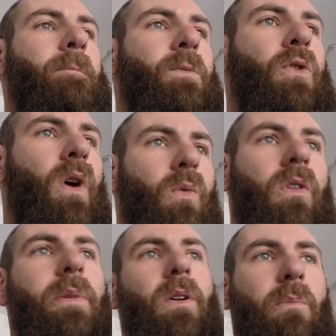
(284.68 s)
So I
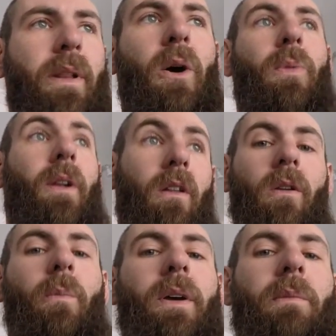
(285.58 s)
will be able to play with it a
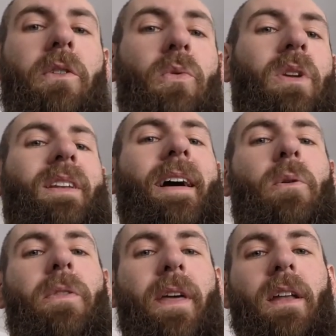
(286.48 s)
little bit between
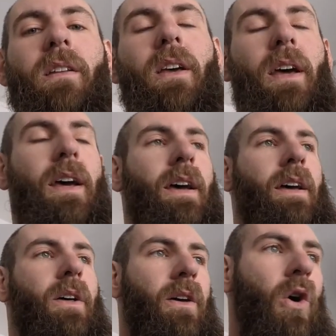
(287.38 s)
now and then.
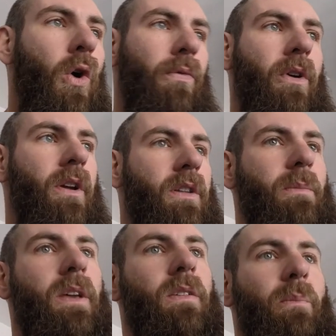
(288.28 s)
Hopefully I'll get to
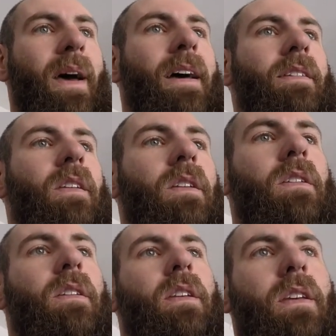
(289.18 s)
make some
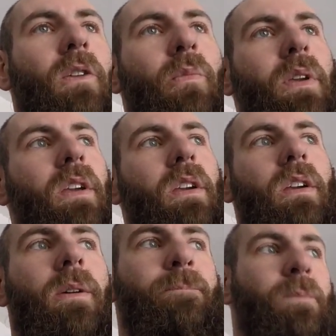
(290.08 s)
passes. It'll
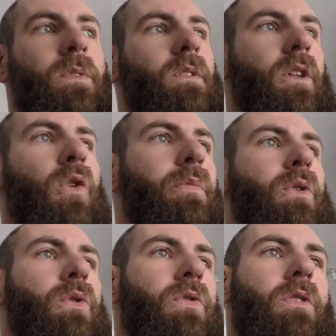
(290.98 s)
be low
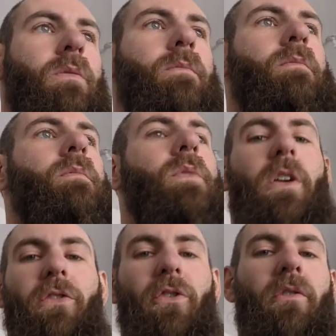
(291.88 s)
boost,
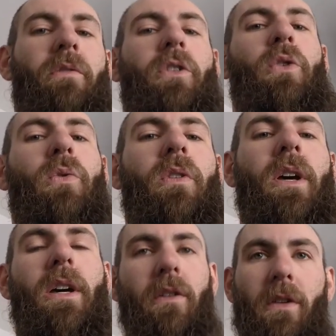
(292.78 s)
conservative tune,
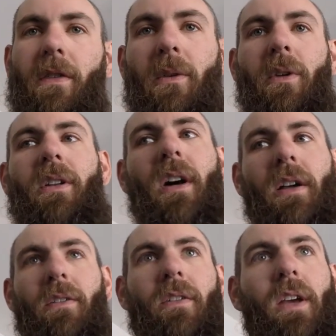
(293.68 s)
just see what it
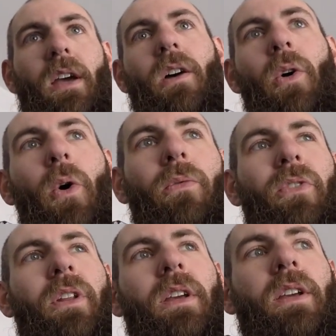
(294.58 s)
does.
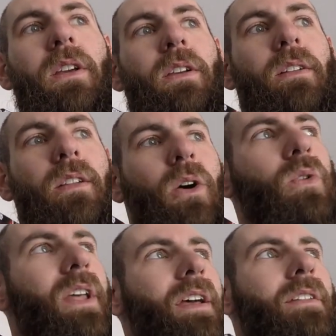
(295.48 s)
Hopefully low
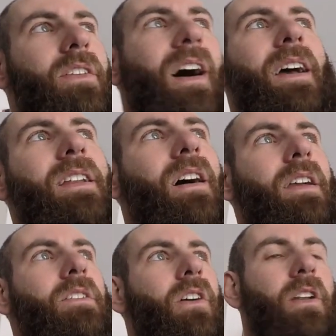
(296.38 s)
10s, high
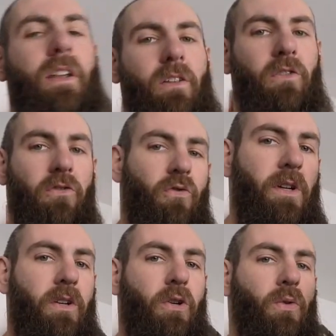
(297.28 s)
9s on a
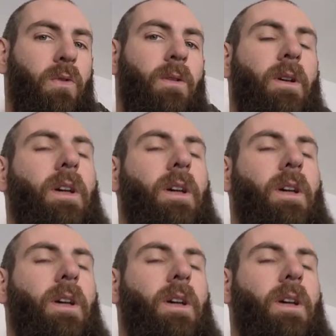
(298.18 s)
street tune.